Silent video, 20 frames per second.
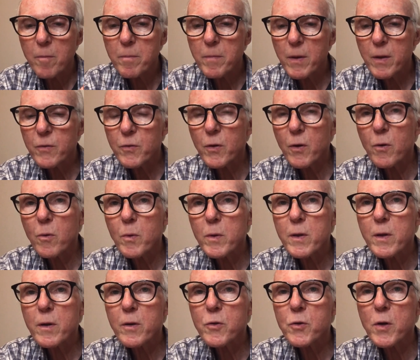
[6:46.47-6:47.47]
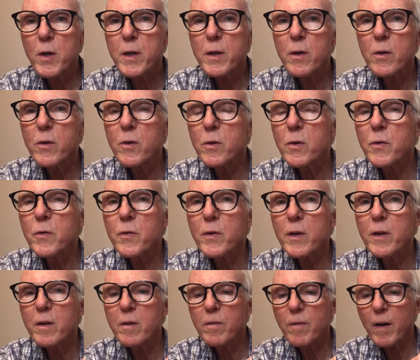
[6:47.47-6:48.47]
So what they're trying to do is
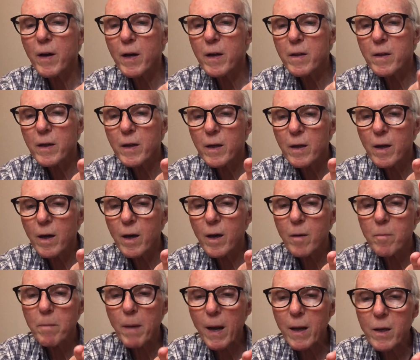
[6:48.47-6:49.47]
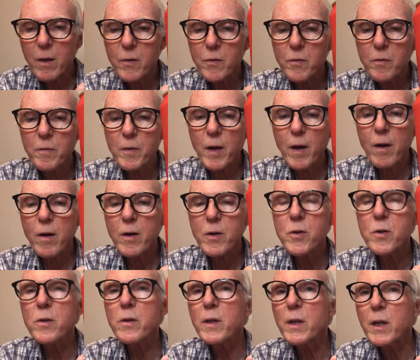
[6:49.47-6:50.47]
signify the balance of
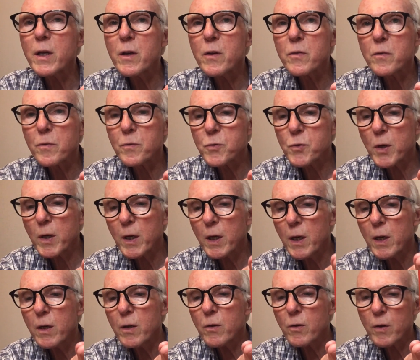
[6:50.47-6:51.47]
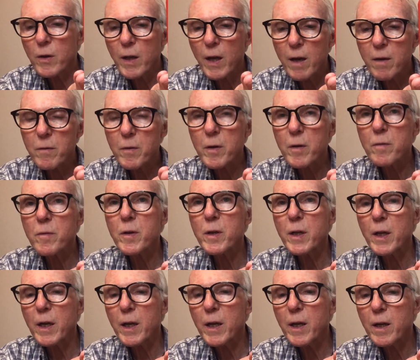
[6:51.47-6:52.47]
character, the ease of drinking. You can have it every
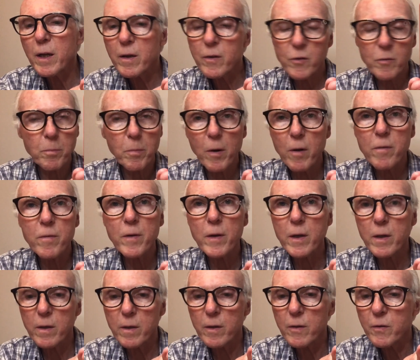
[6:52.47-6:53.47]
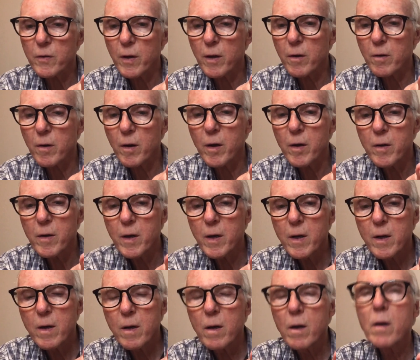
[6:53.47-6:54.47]
day. It's perfect, etc.
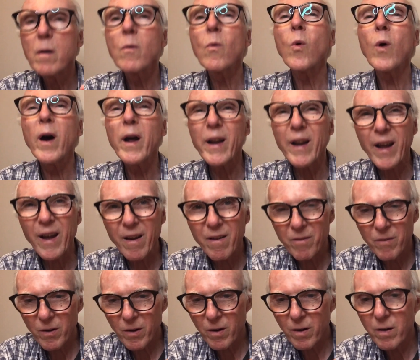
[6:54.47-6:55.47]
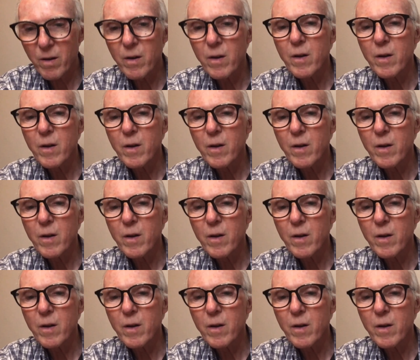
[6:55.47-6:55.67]
Whatever.